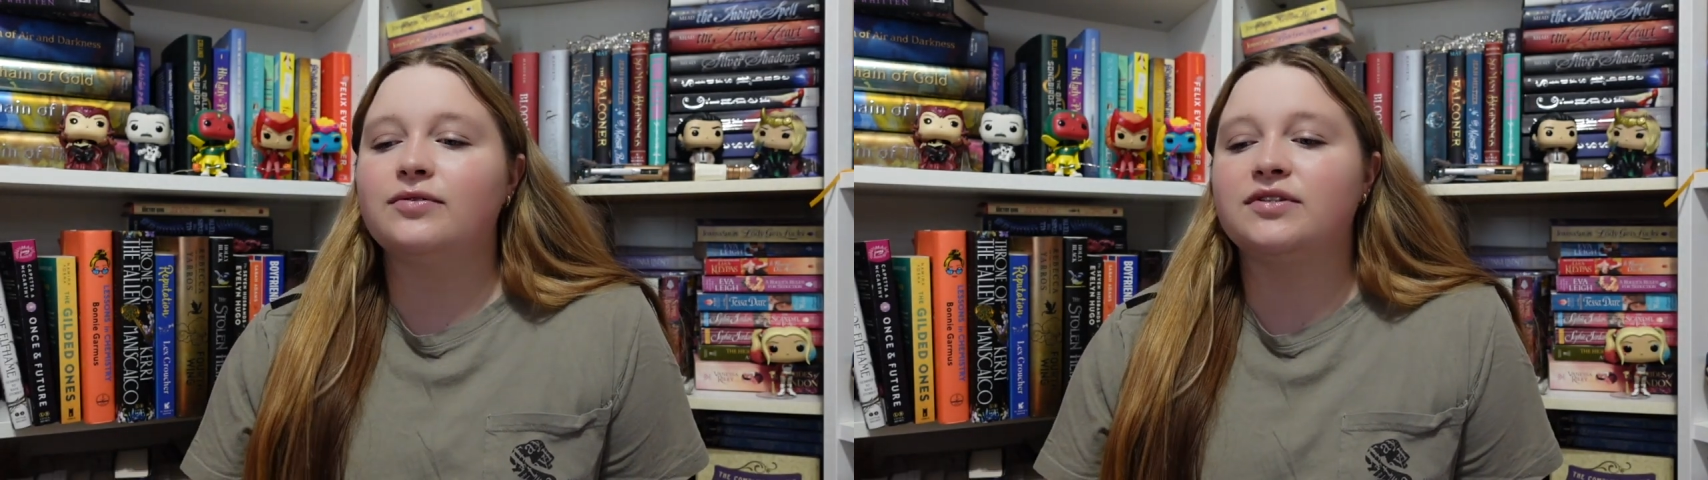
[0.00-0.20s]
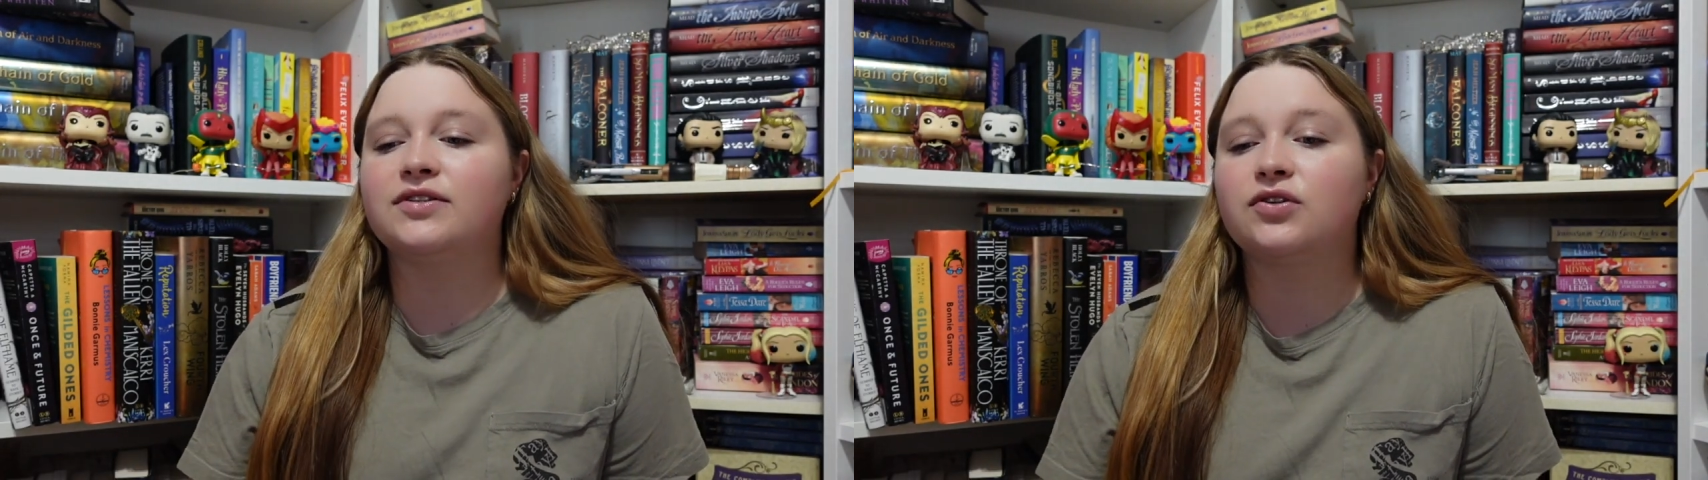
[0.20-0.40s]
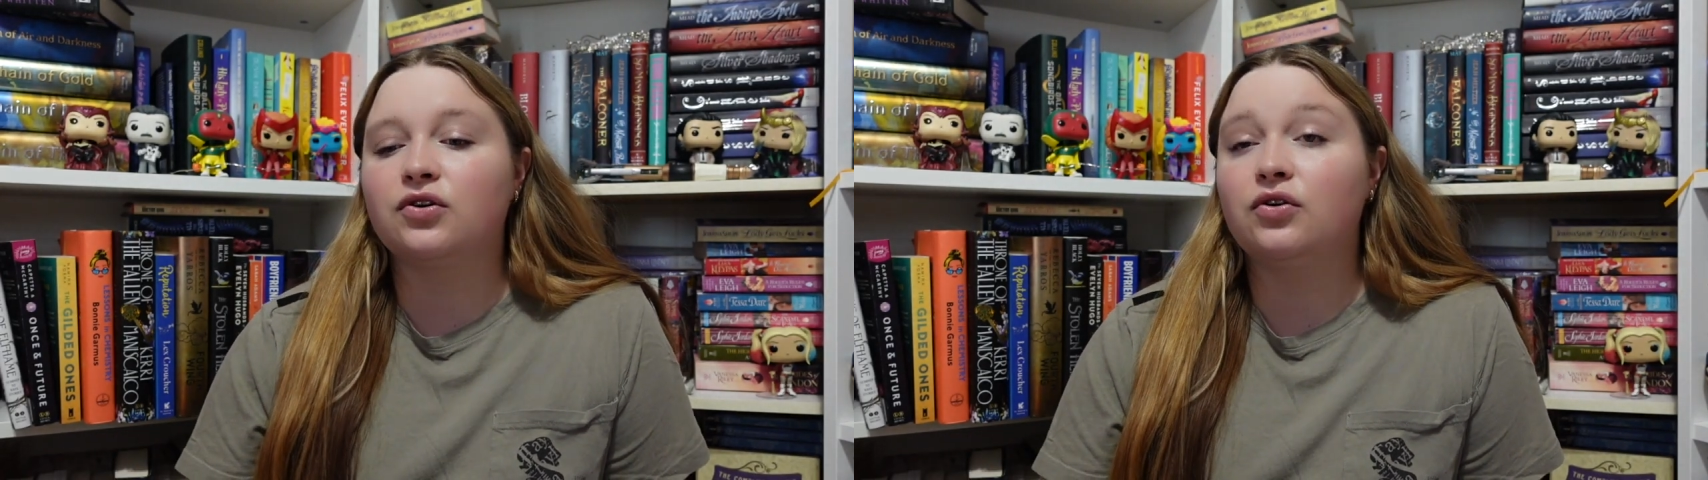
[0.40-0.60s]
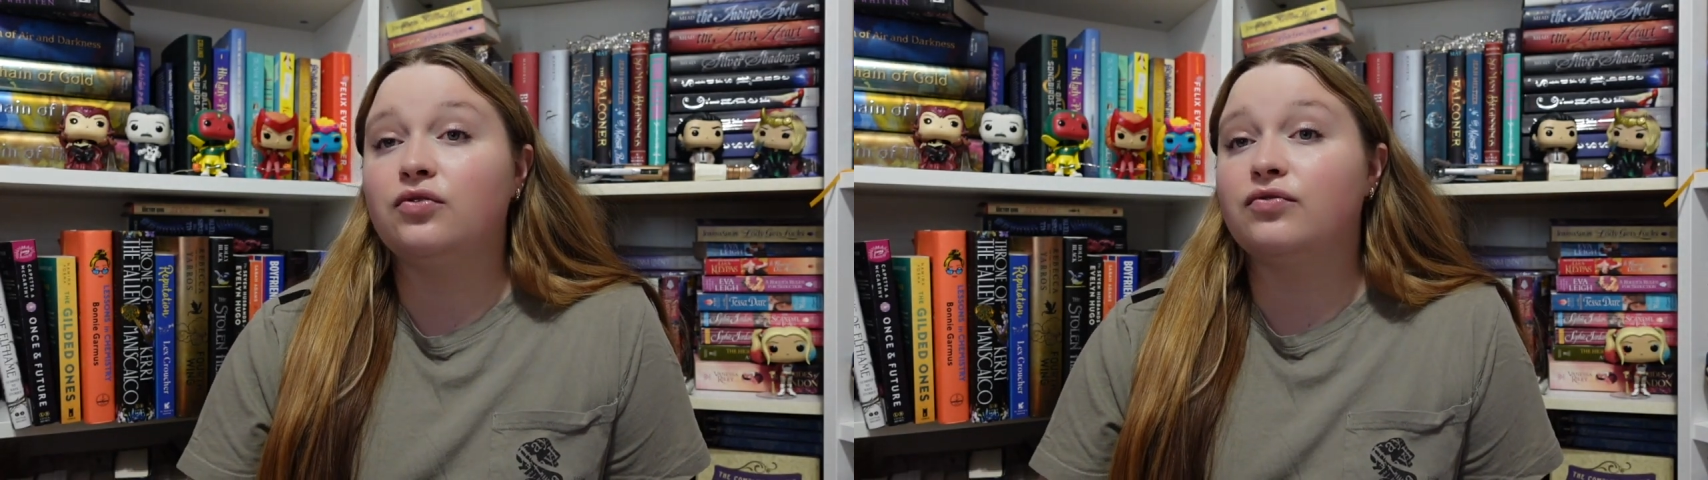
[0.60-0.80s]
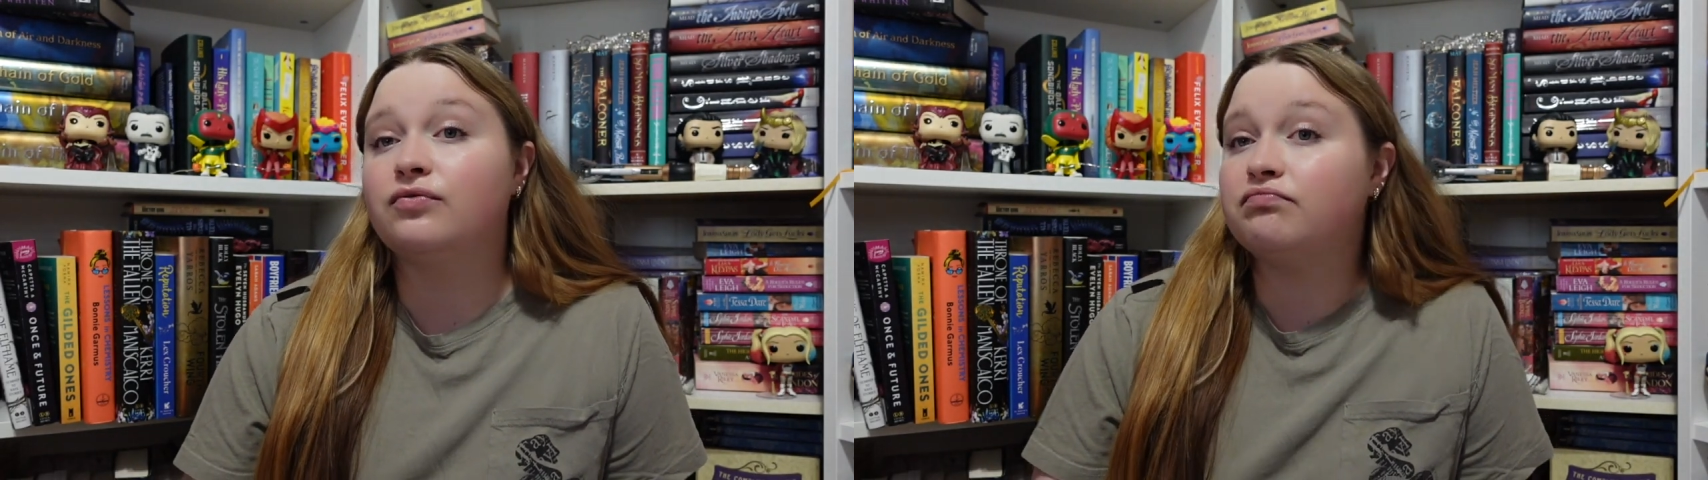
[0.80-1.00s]
It was this girl
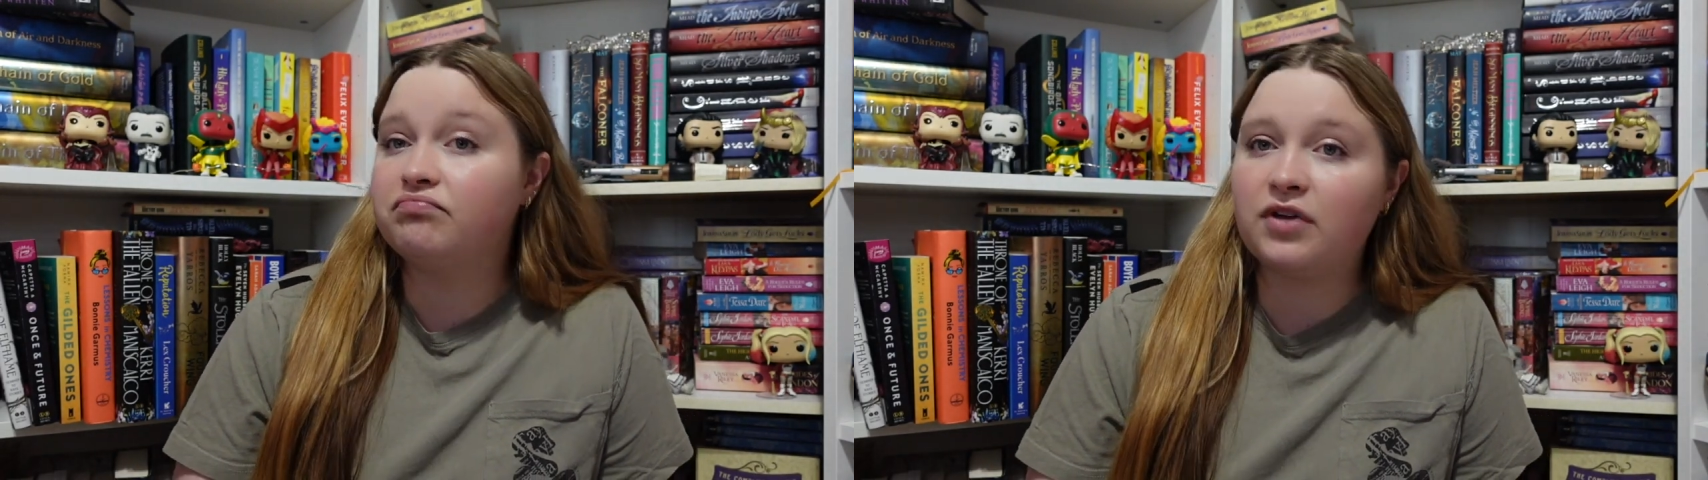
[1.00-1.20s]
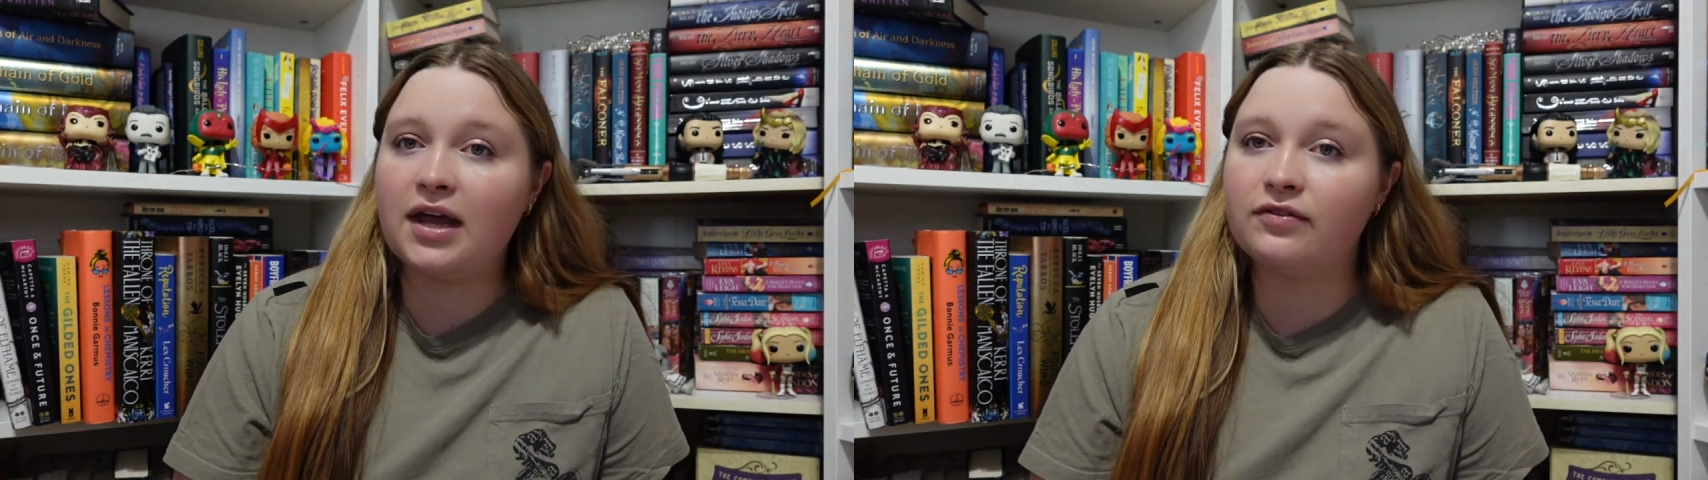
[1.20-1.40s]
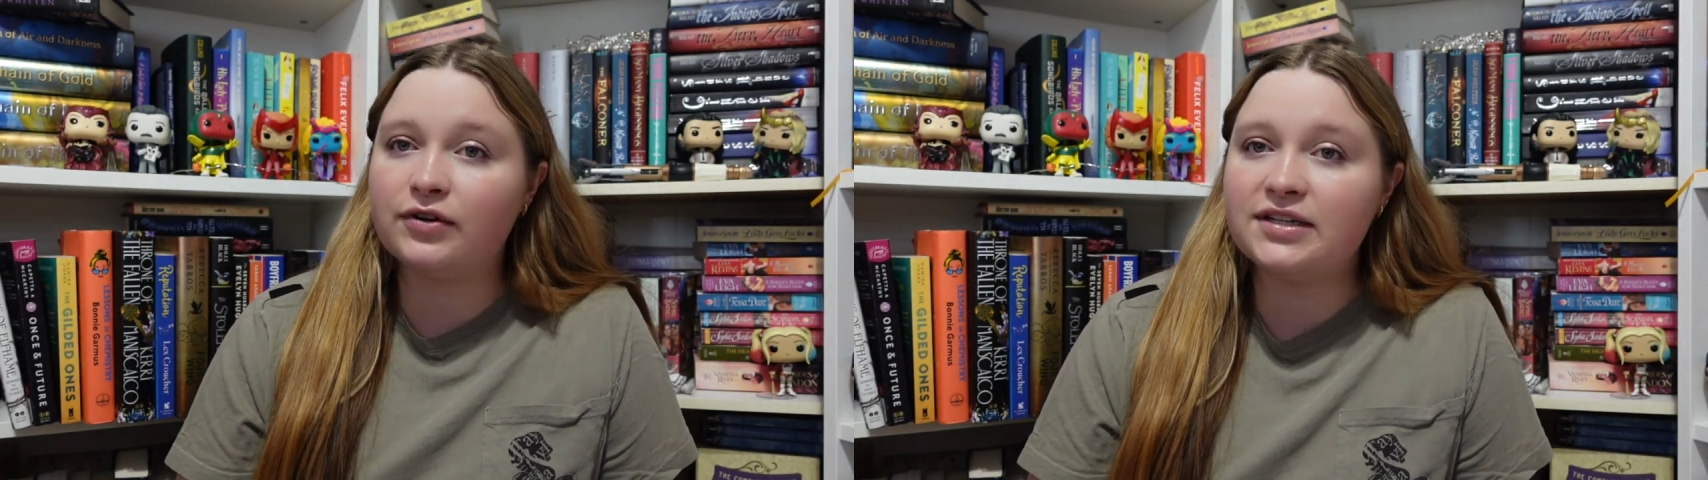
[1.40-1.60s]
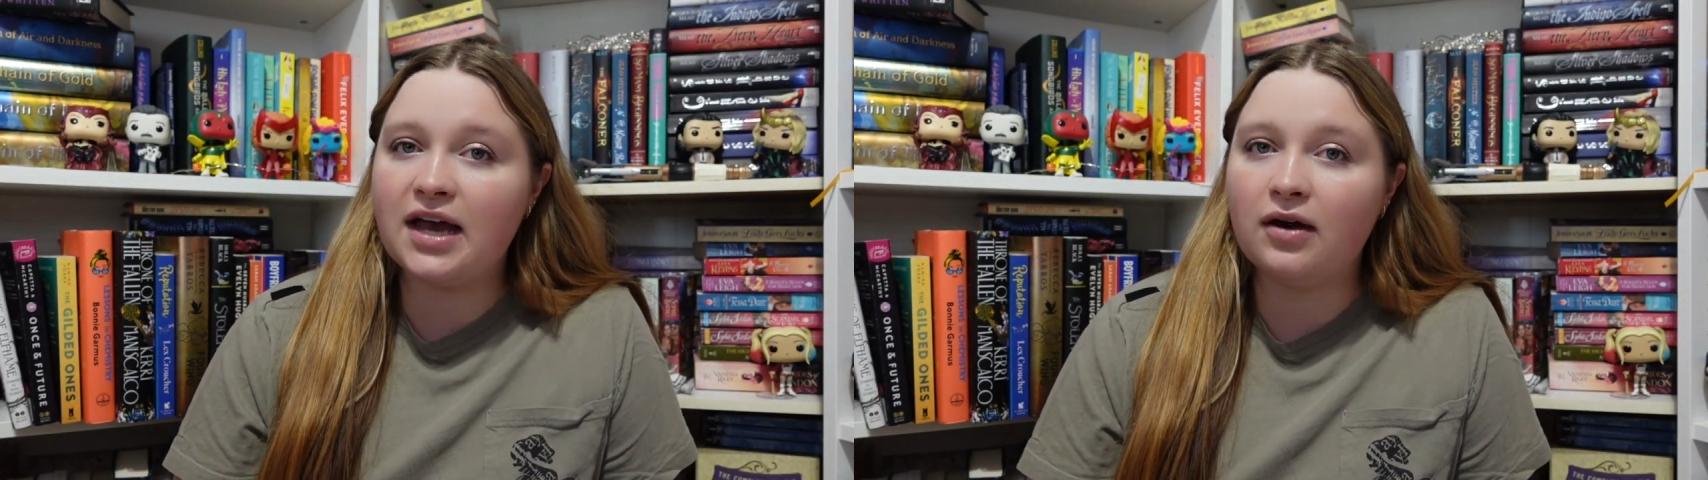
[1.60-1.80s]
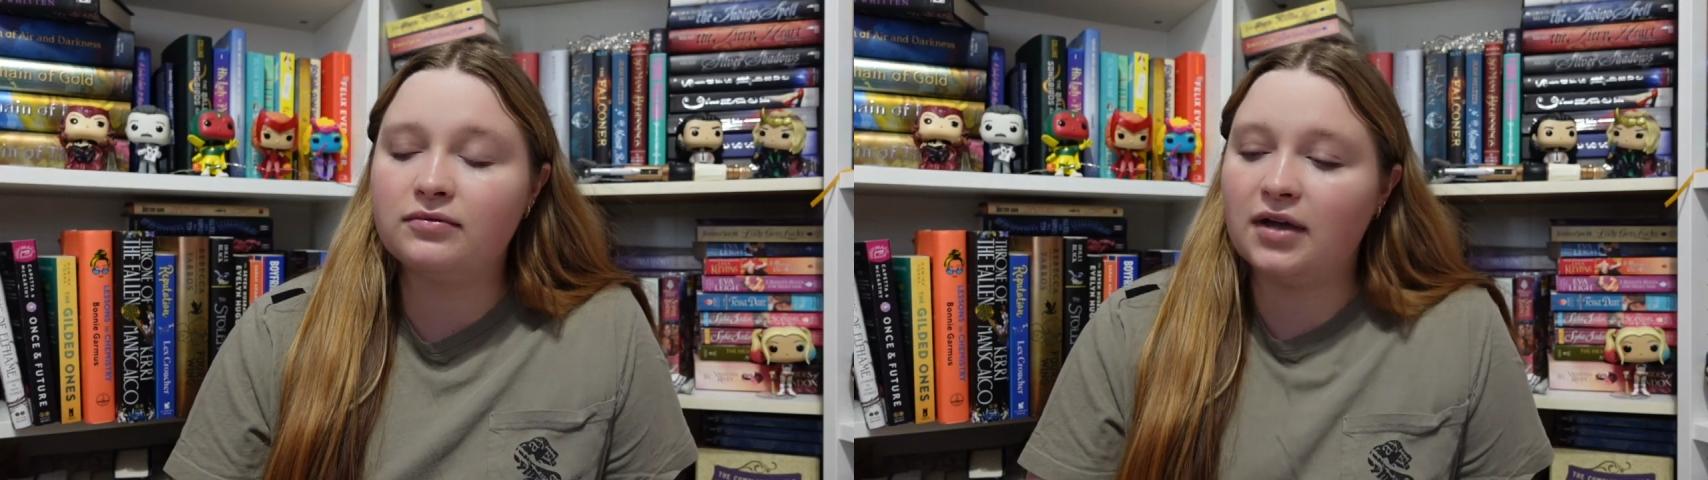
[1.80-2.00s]
who kind of freaked out,